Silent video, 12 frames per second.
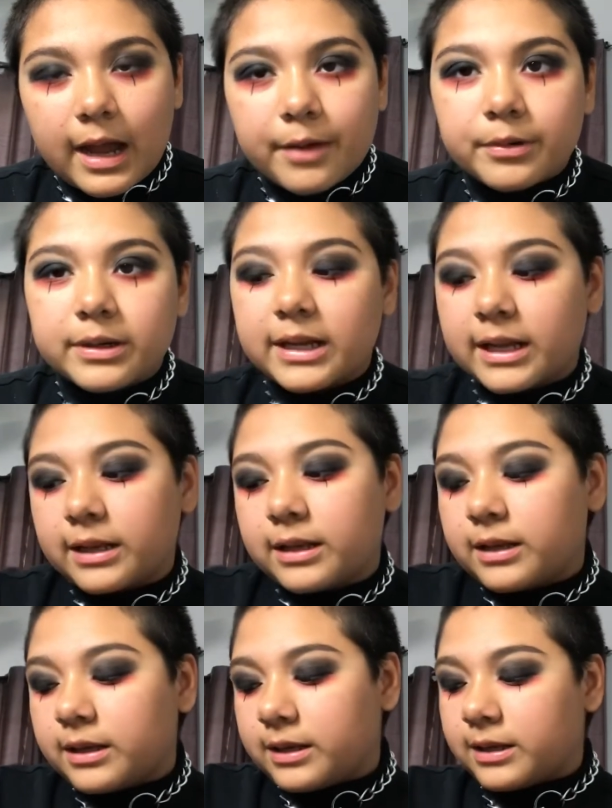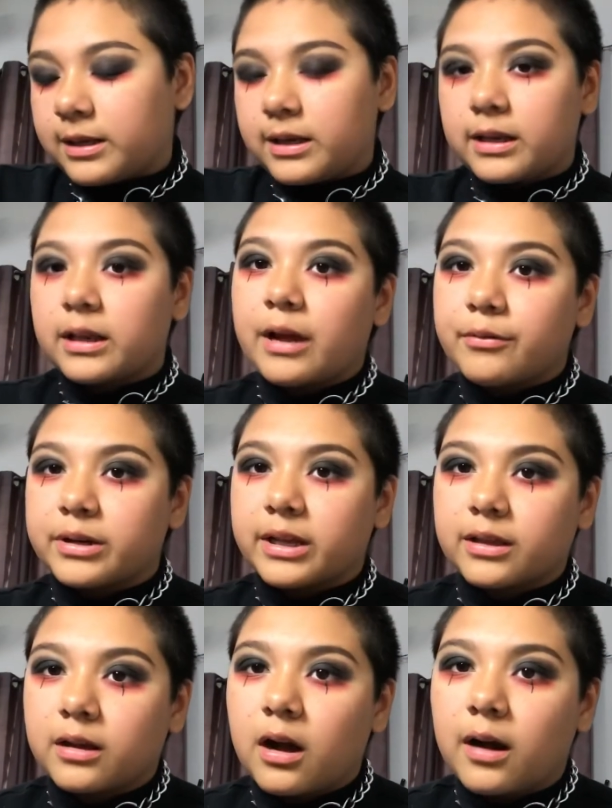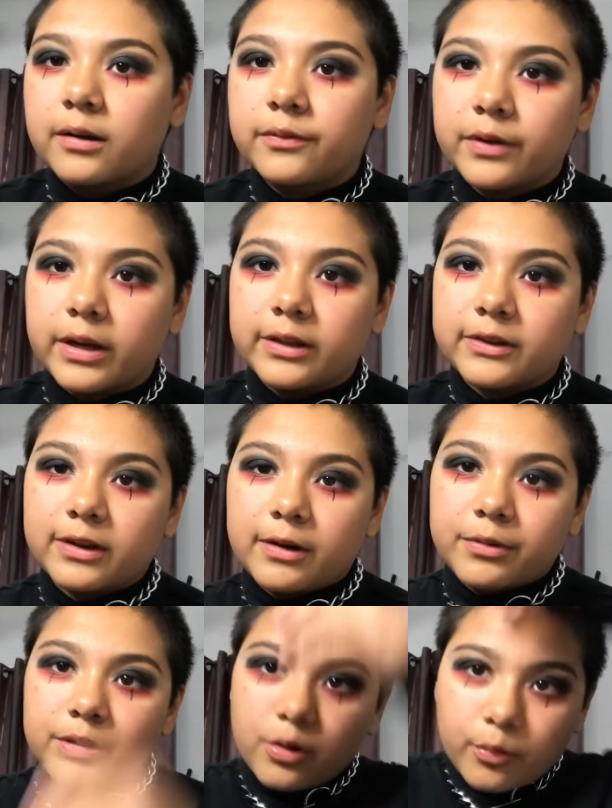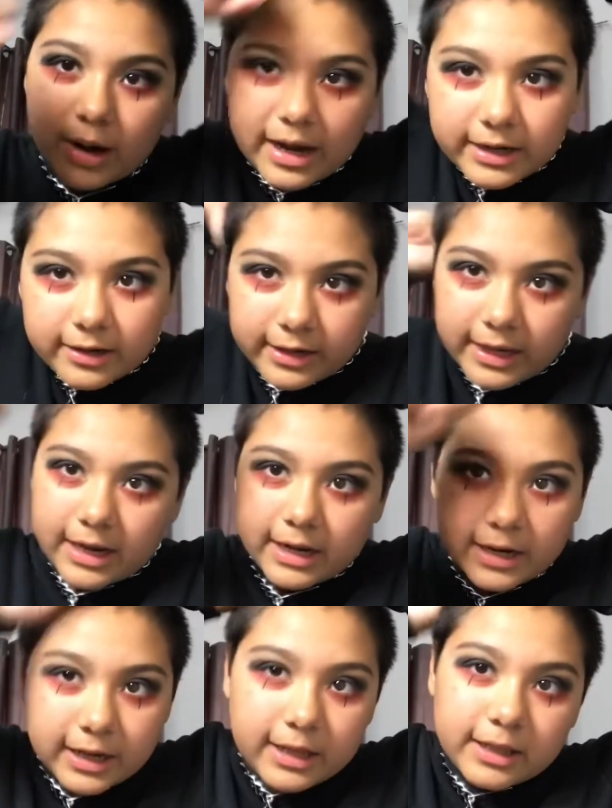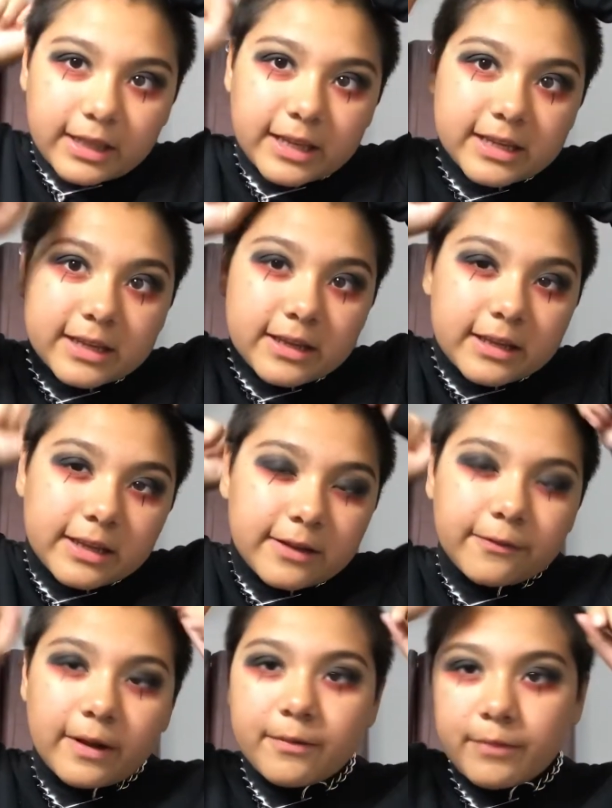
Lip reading: I would get the confidence, and I would go at it again. Like, if I